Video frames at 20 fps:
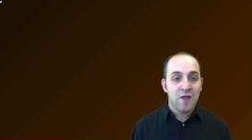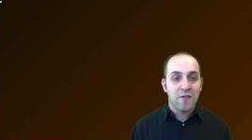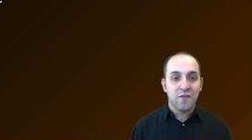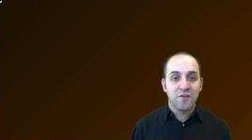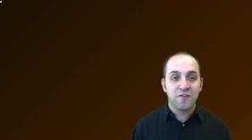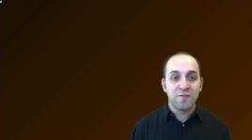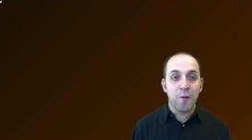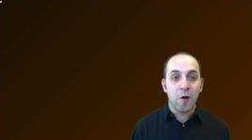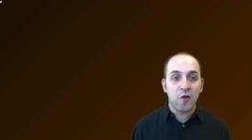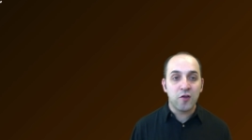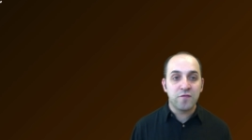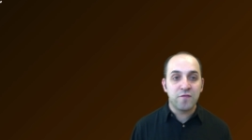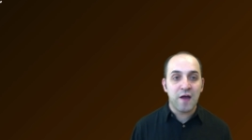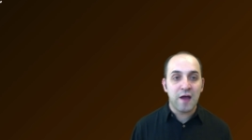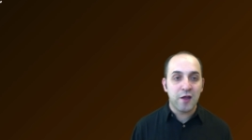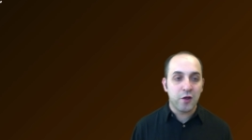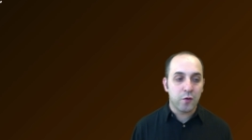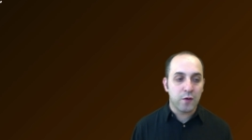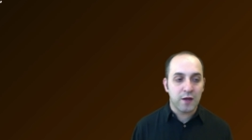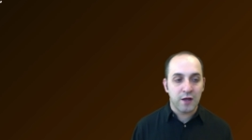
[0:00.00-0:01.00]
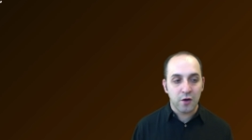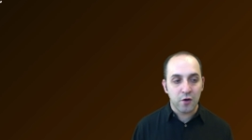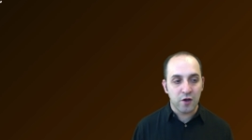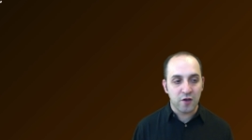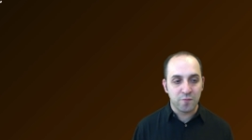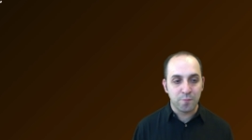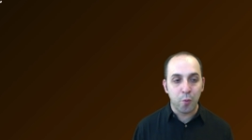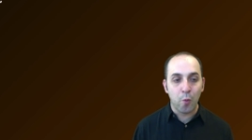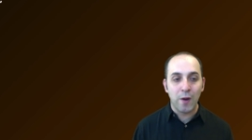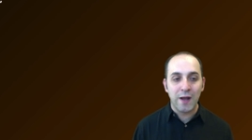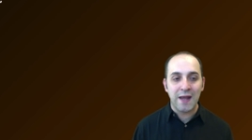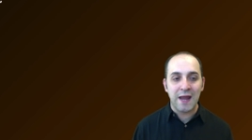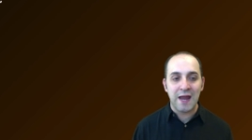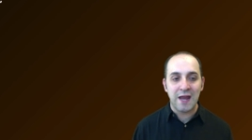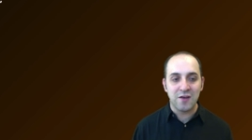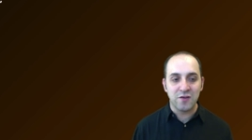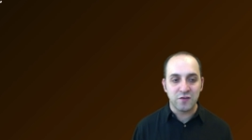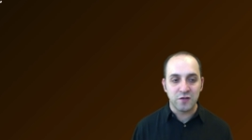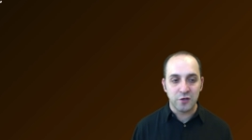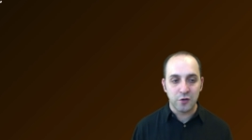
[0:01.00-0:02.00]
The smallest value here is
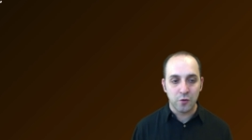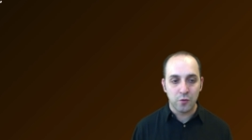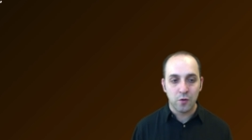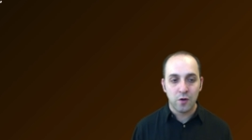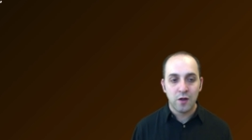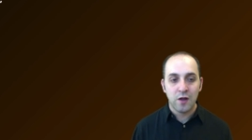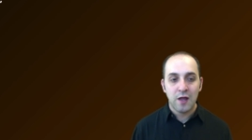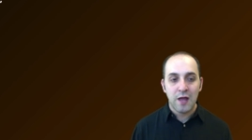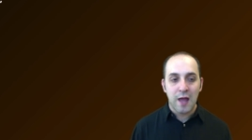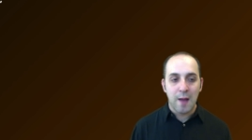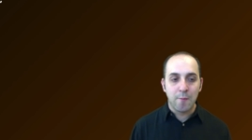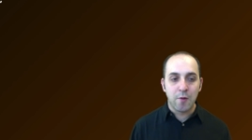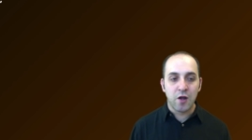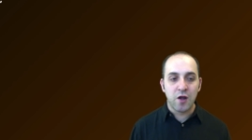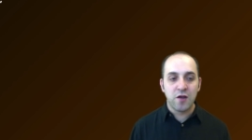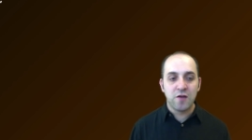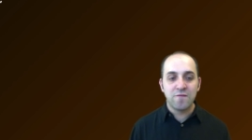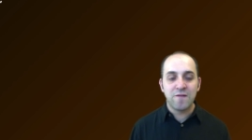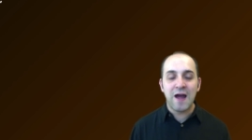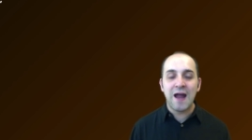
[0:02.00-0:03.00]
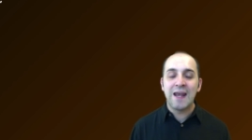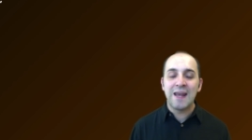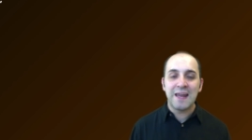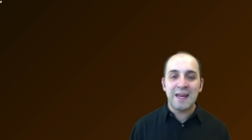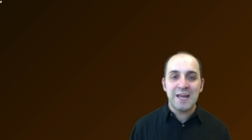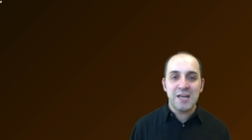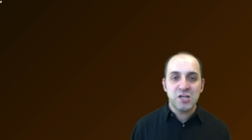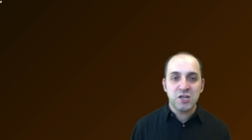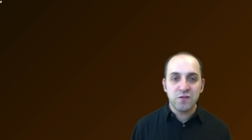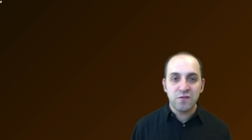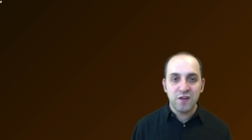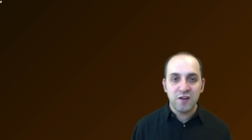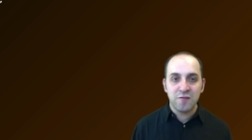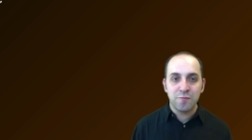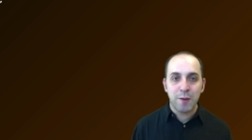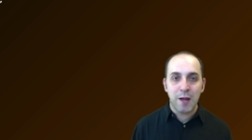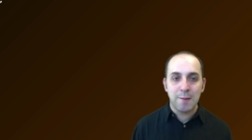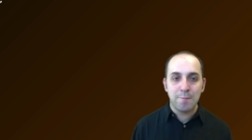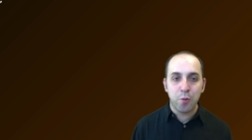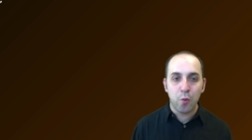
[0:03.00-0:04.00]
0.82. I'm going to divide each of these
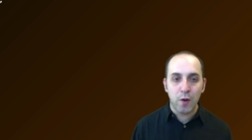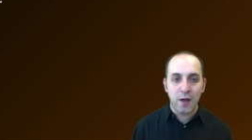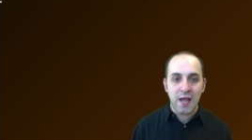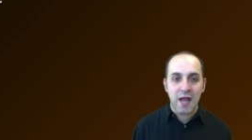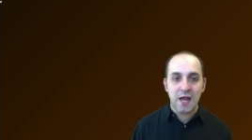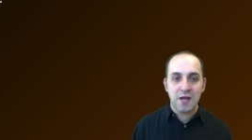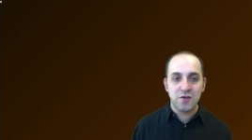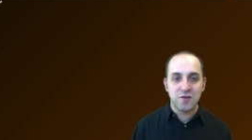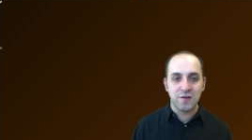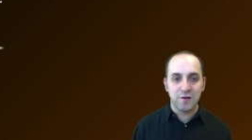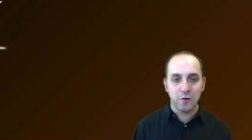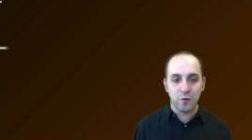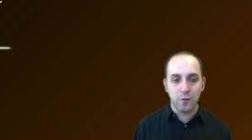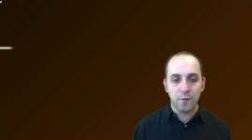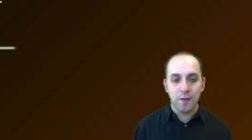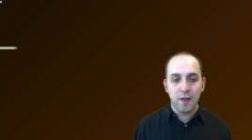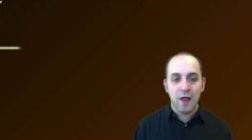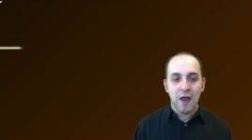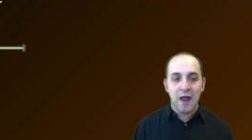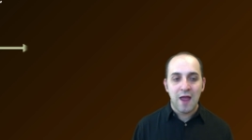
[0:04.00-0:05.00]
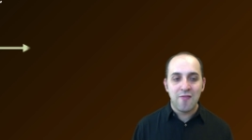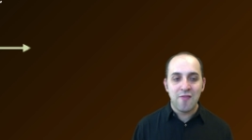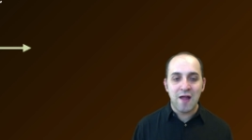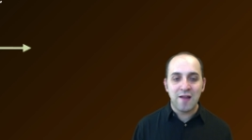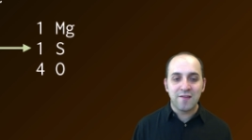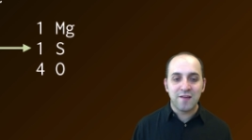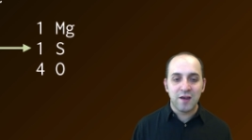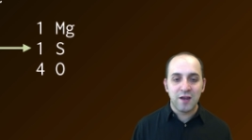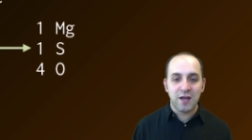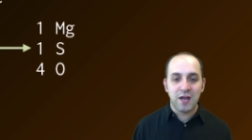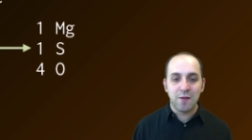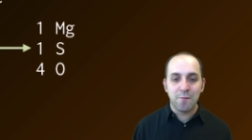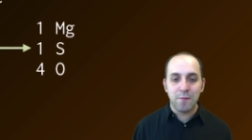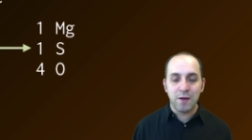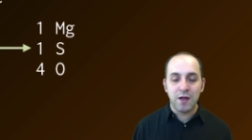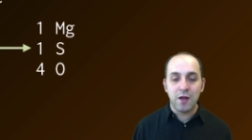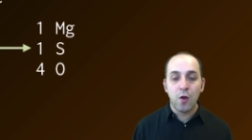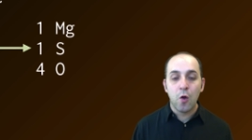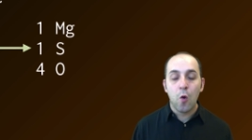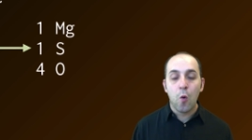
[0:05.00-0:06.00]
by 0.82, and that's going to give
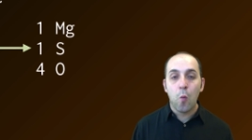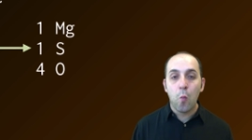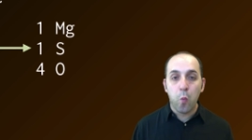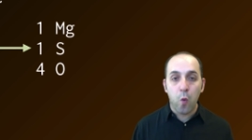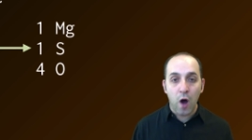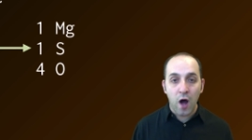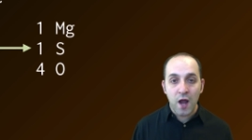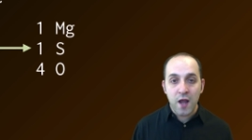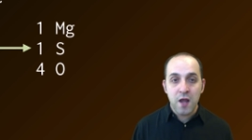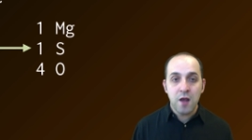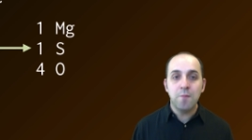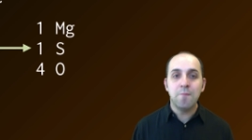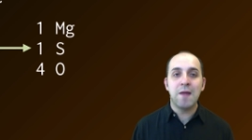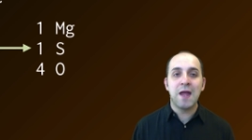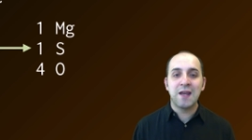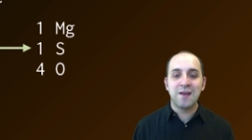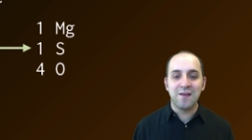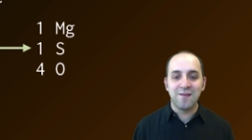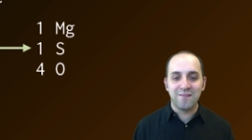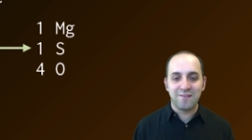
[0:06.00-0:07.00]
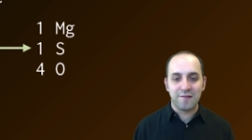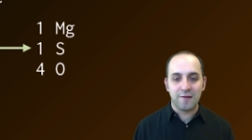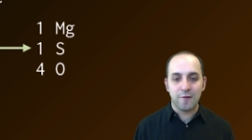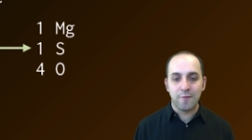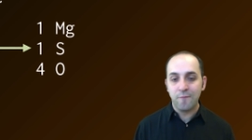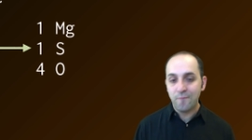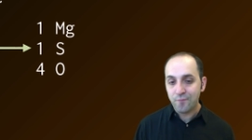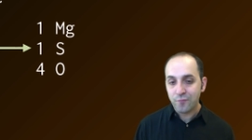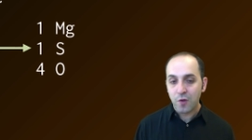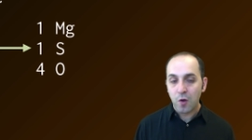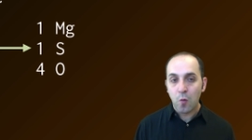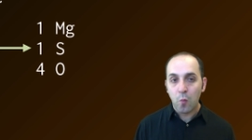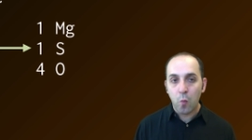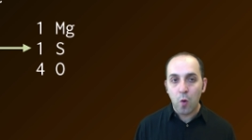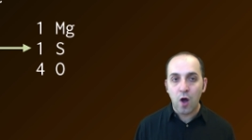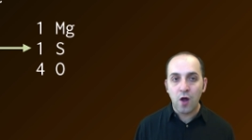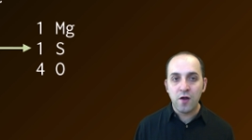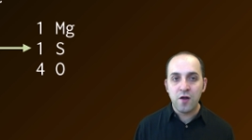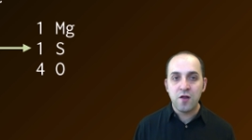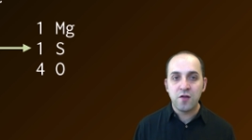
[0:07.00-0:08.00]
me 1 magnesium,
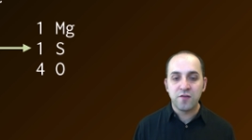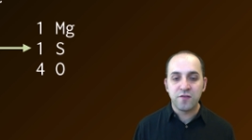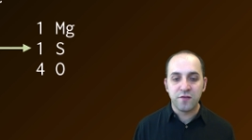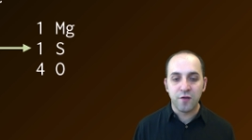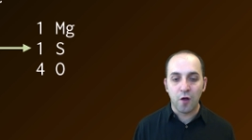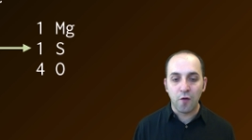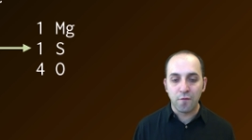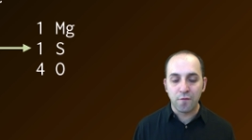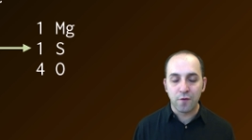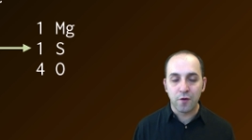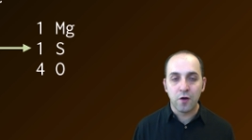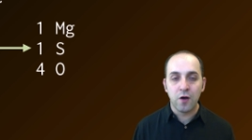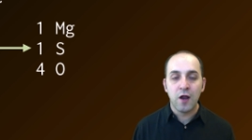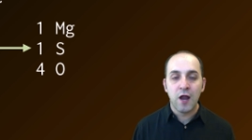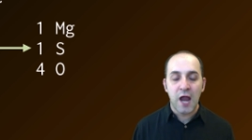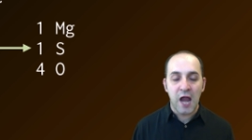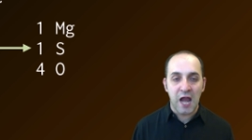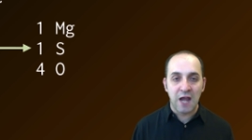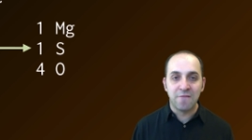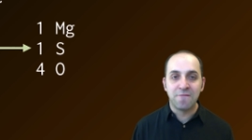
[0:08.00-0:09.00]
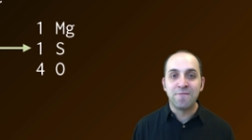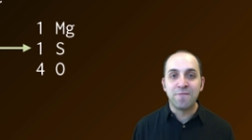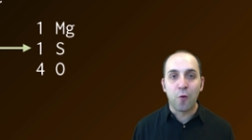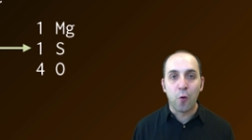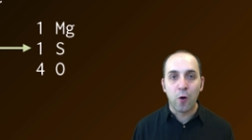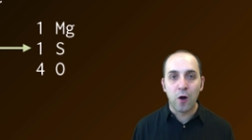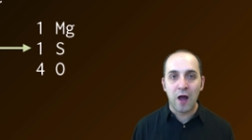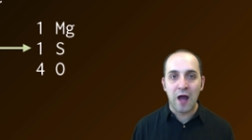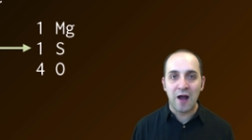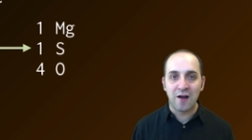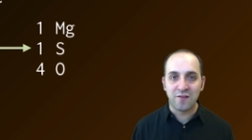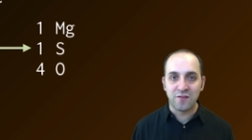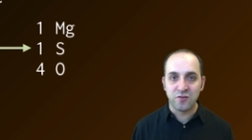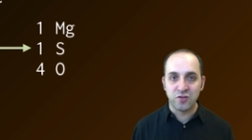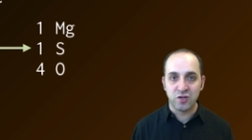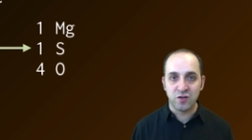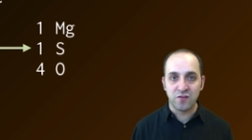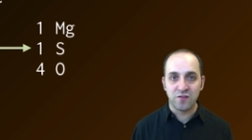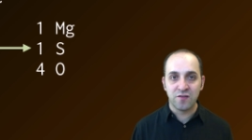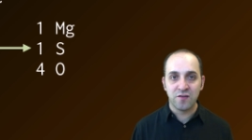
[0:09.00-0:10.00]
1 sulfur, and 4
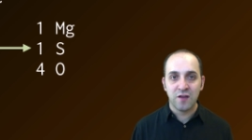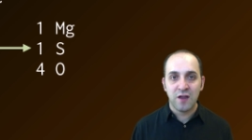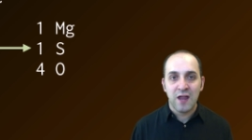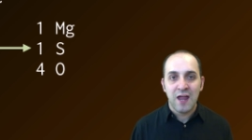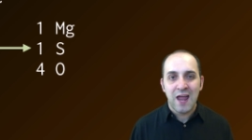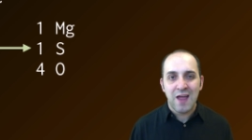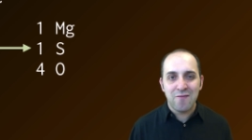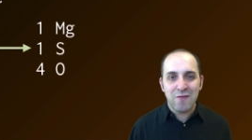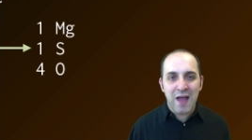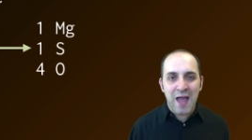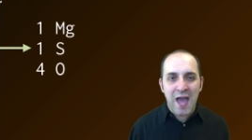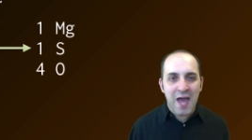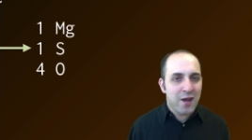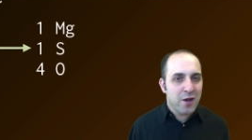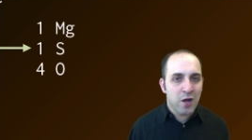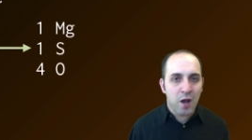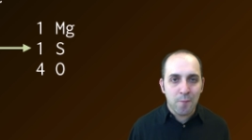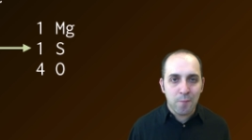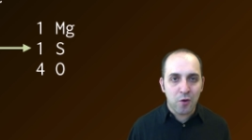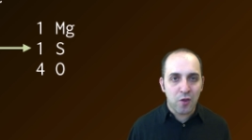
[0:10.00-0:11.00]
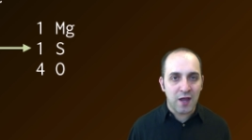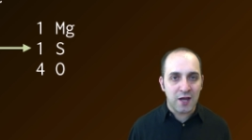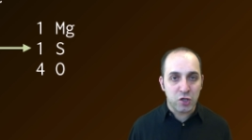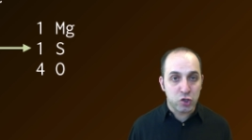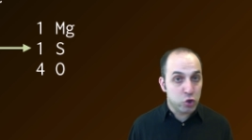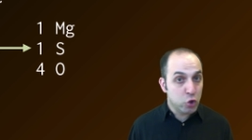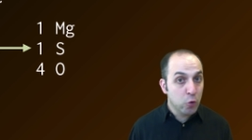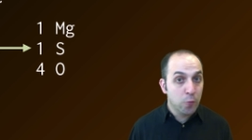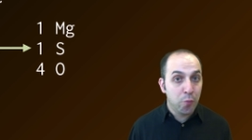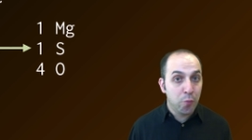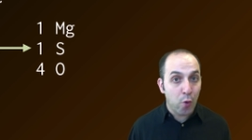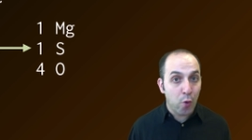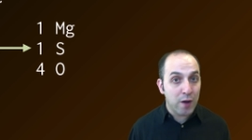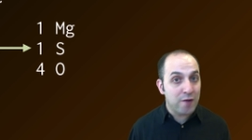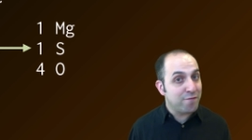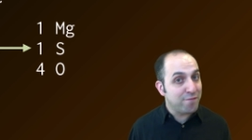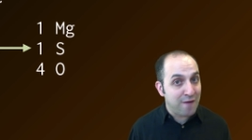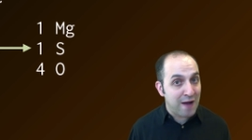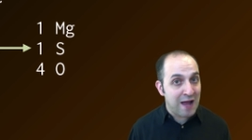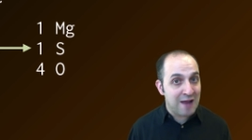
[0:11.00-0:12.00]
oxygens. If I had a number like
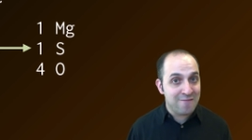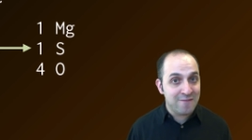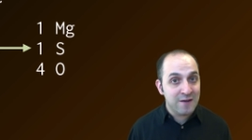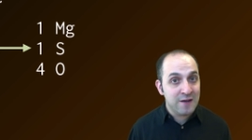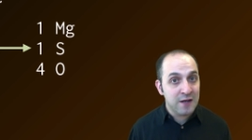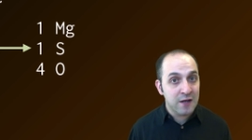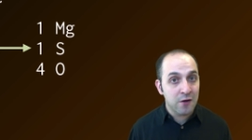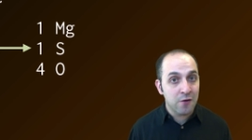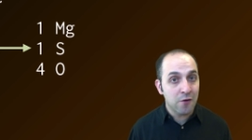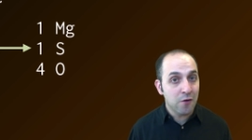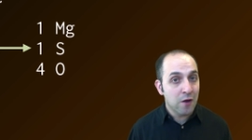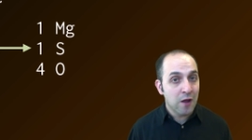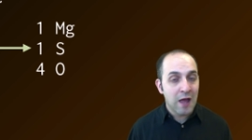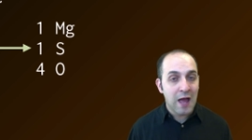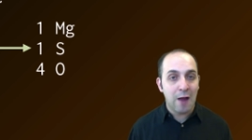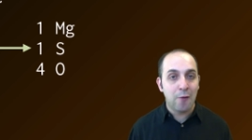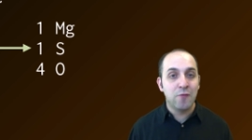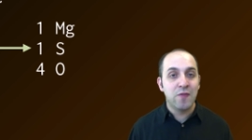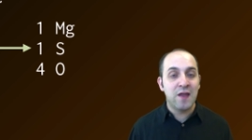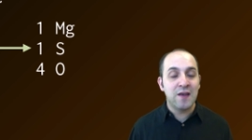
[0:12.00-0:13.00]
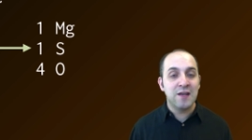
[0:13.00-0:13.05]
2.5 in here, I would then